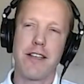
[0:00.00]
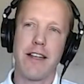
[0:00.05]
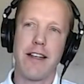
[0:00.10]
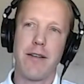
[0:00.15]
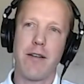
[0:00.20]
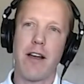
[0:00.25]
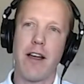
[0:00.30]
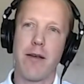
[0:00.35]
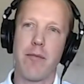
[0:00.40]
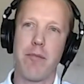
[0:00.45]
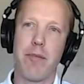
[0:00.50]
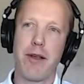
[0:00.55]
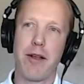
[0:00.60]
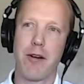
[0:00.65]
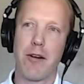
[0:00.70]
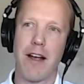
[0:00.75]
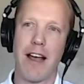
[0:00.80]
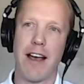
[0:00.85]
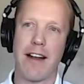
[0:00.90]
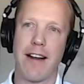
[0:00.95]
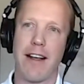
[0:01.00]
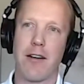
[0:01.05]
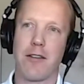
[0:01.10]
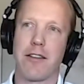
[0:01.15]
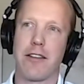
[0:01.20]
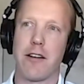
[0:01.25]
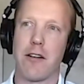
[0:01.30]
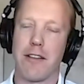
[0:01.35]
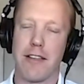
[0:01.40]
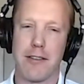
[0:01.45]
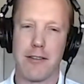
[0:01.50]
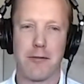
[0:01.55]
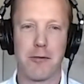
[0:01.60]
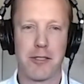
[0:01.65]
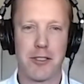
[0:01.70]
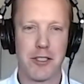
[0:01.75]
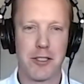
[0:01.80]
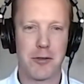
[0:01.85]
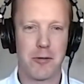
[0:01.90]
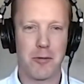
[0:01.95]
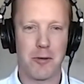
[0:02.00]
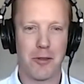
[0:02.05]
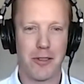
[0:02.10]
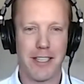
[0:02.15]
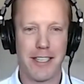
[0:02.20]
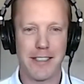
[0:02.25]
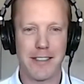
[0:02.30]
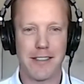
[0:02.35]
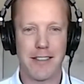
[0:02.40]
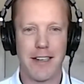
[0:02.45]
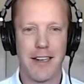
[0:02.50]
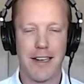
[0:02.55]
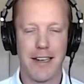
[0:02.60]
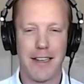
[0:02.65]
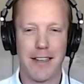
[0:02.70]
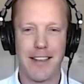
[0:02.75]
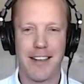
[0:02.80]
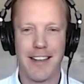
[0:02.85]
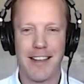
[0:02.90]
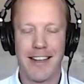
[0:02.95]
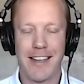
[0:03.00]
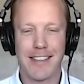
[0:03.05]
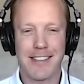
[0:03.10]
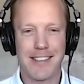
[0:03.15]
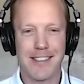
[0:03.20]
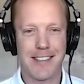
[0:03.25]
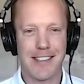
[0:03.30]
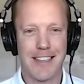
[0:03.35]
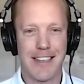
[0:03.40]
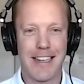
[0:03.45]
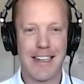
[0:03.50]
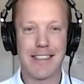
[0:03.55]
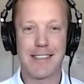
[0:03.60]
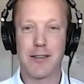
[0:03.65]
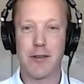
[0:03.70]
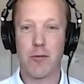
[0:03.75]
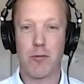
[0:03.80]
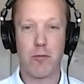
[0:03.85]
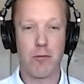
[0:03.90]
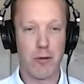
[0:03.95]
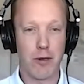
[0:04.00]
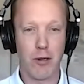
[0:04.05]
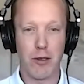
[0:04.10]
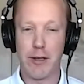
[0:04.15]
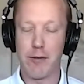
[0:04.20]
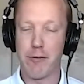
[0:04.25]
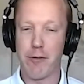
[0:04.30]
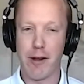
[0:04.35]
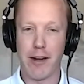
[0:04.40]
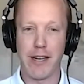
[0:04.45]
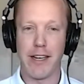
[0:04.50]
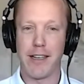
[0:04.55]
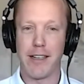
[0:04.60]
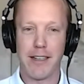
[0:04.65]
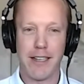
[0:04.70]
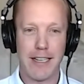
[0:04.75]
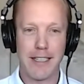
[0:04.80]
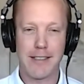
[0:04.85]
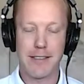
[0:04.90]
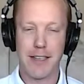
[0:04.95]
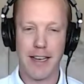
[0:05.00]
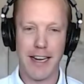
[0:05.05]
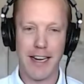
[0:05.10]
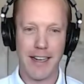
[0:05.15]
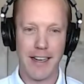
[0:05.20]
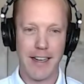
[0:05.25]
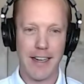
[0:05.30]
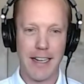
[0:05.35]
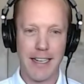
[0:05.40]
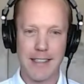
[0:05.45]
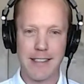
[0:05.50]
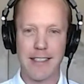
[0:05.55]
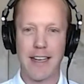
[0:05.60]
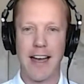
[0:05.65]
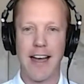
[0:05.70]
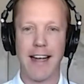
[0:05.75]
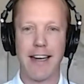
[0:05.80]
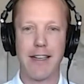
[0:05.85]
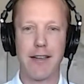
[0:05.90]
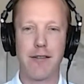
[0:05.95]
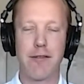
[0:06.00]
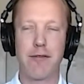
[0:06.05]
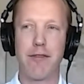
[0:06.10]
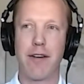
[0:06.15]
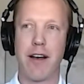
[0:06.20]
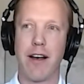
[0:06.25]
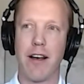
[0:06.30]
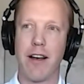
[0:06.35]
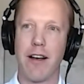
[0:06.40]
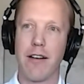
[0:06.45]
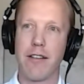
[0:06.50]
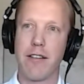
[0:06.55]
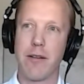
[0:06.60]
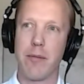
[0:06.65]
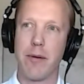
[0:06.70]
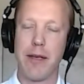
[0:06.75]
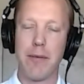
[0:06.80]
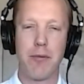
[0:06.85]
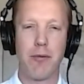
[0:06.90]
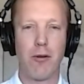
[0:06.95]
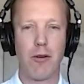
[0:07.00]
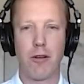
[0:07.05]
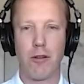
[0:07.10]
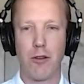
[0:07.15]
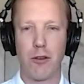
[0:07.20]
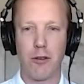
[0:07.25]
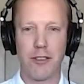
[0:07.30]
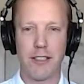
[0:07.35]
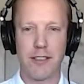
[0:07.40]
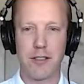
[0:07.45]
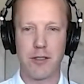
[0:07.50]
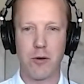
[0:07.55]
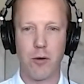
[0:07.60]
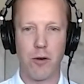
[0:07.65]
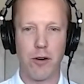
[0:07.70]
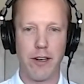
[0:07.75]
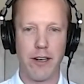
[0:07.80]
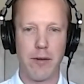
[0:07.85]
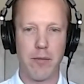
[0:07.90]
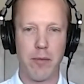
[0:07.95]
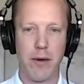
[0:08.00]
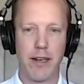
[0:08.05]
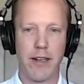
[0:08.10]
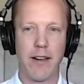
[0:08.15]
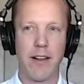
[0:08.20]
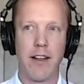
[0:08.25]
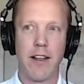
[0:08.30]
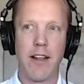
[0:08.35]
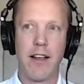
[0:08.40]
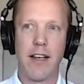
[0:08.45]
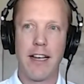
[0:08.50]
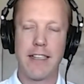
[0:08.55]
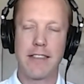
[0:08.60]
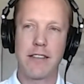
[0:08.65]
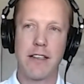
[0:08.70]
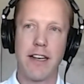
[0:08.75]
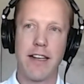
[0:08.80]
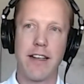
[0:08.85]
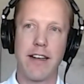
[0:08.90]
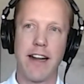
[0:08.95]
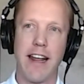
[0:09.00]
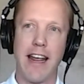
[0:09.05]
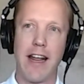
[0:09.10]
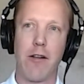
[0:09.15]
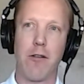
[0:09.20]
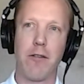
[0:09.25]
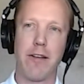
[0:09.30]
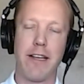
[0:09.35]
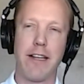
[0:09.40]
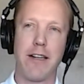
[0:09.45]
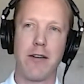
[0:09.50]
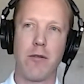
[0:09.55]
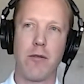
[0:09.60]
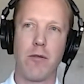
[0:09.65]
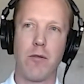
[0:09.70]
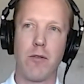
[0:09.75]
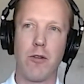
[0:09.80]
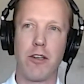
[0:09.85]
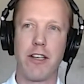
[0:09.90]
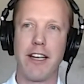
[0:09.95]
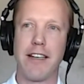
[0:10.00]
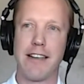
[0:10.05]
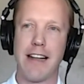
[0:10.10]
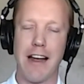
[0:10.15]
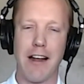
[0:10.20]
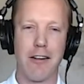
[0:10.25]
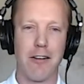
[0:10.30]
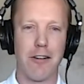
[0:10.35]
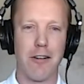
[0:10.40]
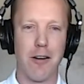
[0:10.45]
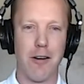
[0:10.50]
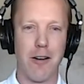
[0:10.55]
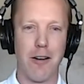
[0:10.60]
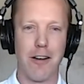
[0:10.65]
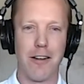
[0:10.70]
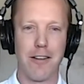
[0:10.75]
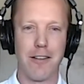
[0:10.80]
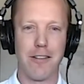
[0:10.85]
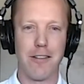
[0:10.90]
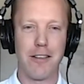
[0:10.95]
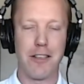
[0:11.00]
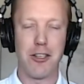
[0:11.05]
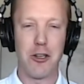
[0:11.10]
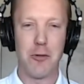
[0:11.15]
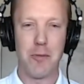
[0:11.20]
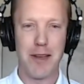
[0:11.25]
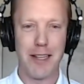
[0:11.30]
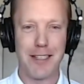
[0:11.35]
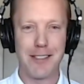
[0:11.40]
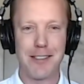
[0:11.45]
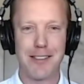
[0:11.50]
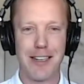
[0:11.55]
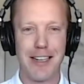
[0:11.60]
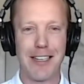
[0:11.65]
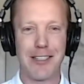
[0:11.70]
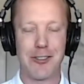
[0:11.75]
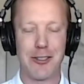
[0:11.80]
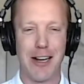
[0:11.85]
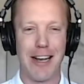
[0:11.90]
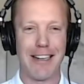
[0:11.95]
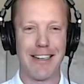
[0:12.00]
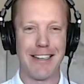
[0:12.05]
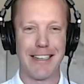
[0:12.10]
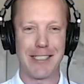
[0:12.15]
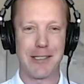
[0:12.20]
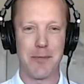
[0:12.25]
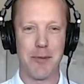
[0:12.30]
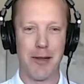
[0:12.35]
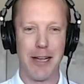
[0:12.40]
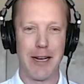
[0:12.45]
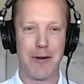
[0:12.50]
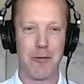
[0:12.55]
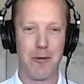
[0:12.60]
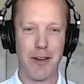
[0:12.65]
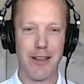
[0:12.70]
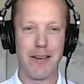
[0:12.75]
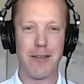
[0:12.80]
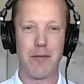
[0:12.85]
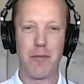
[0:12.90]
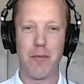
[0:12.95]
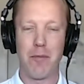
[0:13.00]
a beer ad out there that was just released, and it's really funny. It's like, it's kind of the people are a little distorted, but it's like an alien looking down on humans and trying to explain what